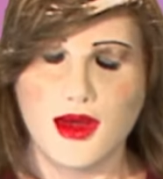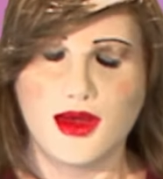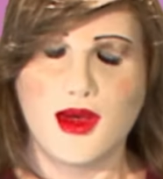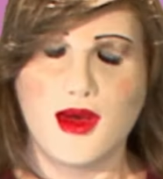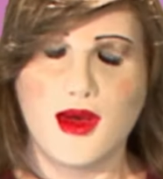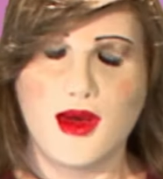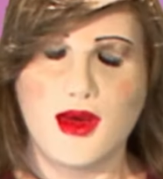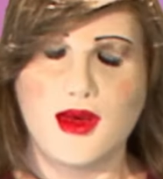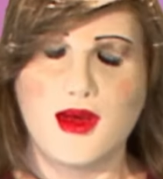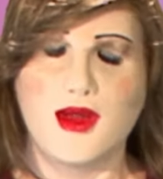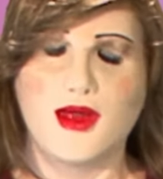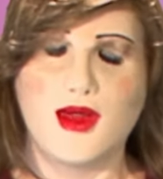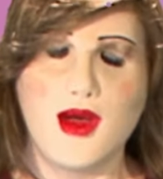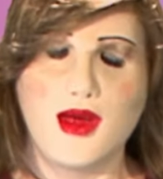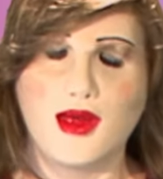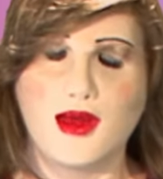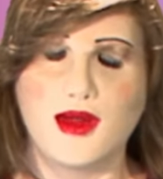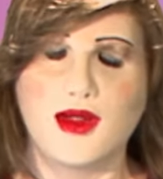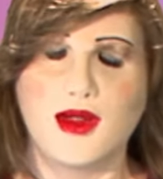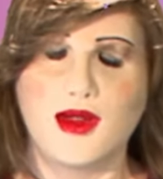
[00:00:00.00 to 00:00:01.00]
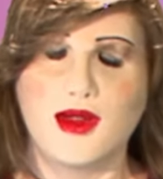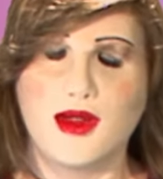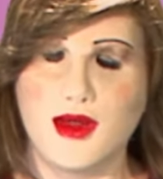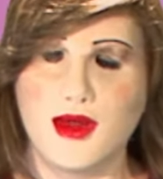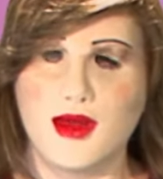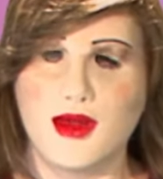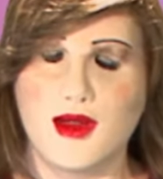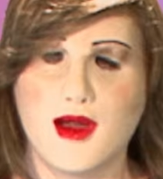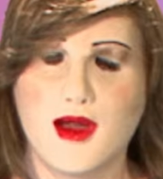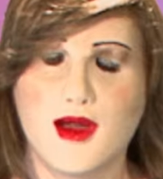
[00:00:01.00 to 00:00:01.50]
So if I were to
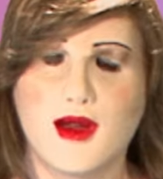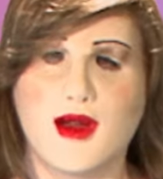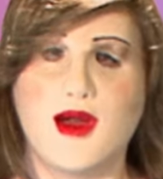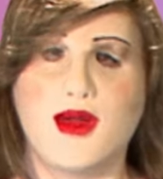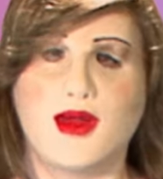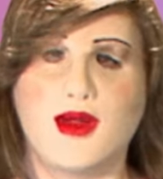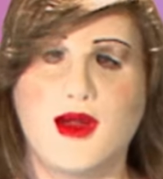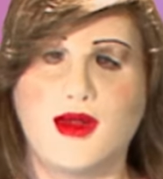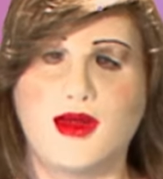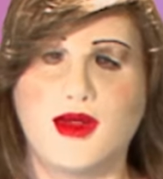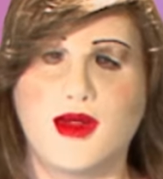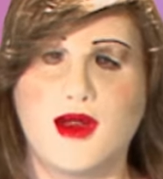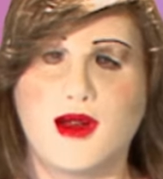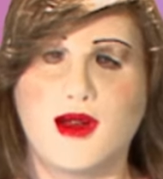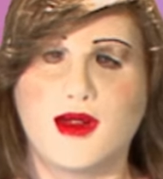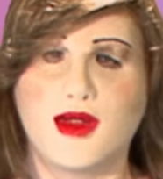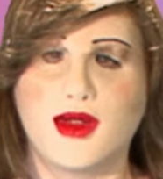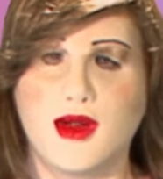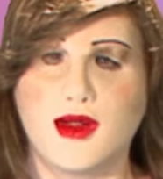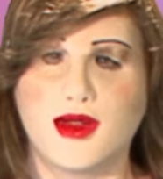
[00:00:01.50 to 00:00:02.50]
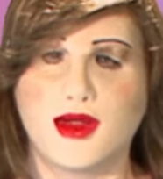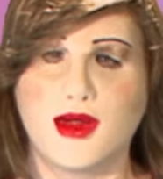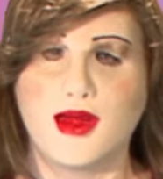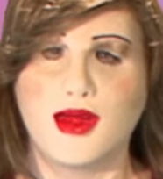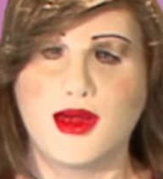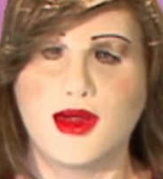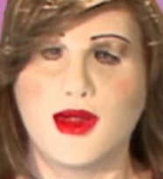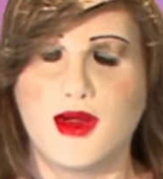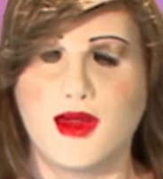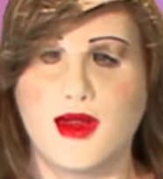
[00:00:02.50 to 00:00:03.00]
do that, I would have to get a
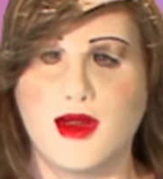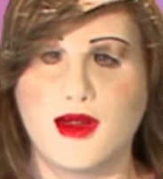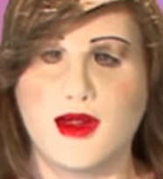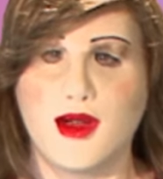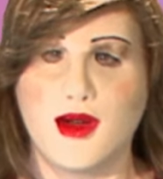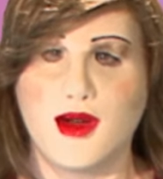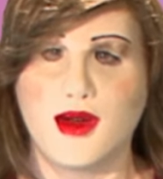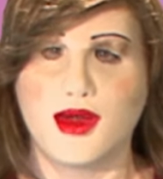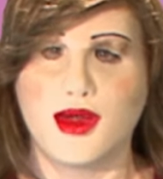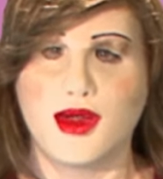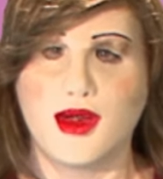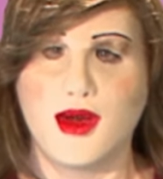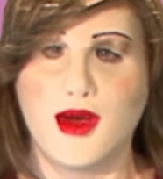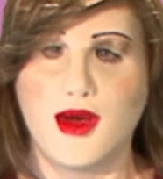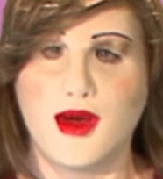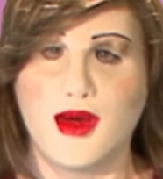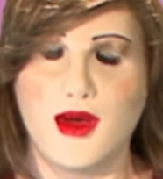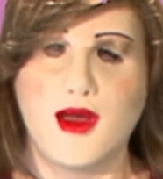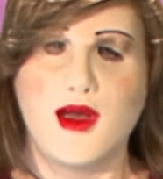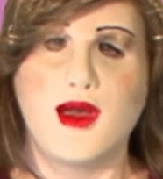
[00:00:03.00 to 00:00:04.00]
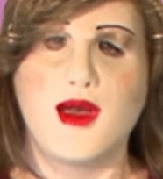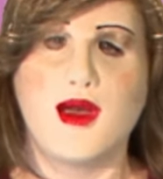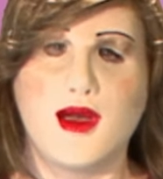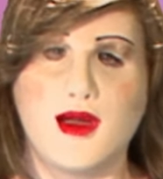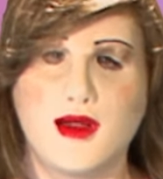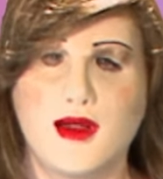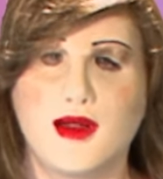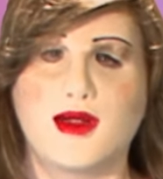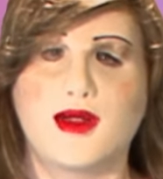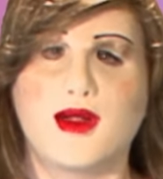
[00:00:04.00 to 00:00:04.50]
transcription of the entire show
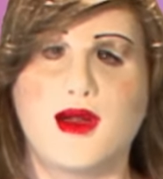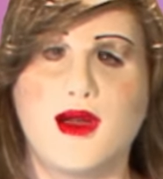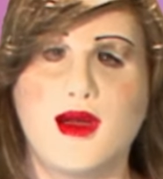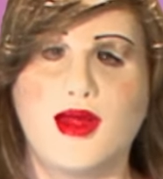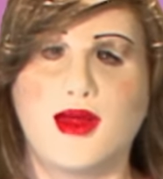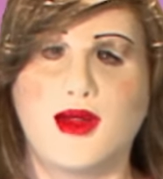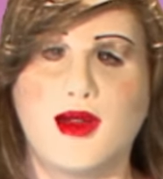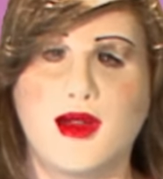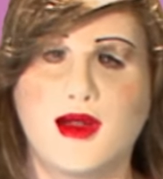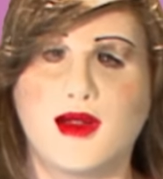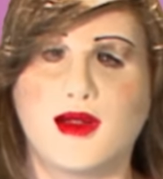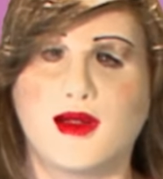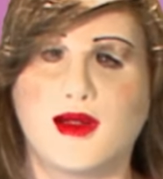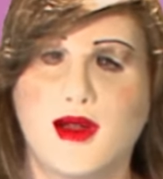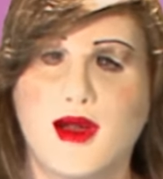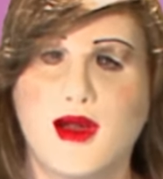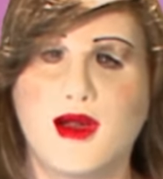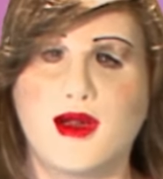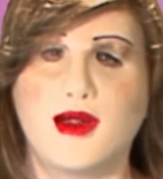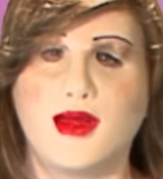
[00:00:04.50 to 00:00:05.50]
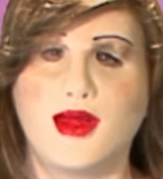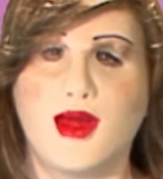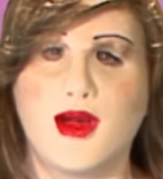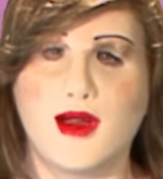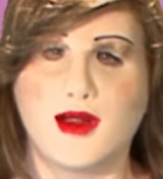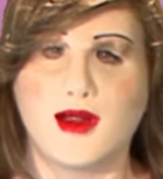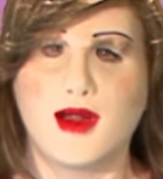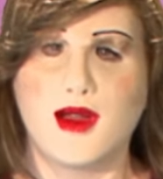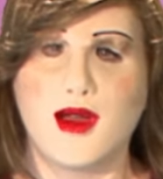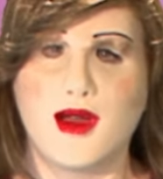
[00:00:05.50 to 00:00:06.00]
and then type it in line
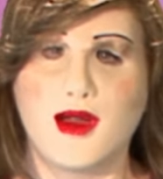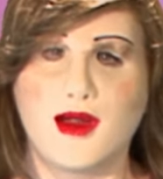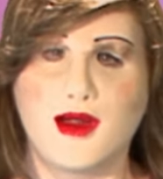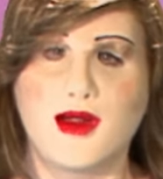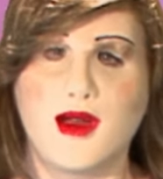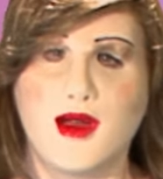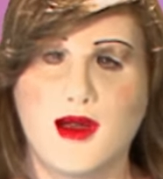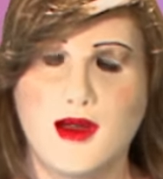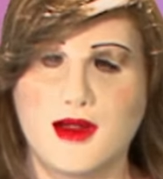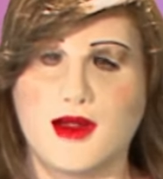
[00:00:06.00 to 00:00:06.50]
by line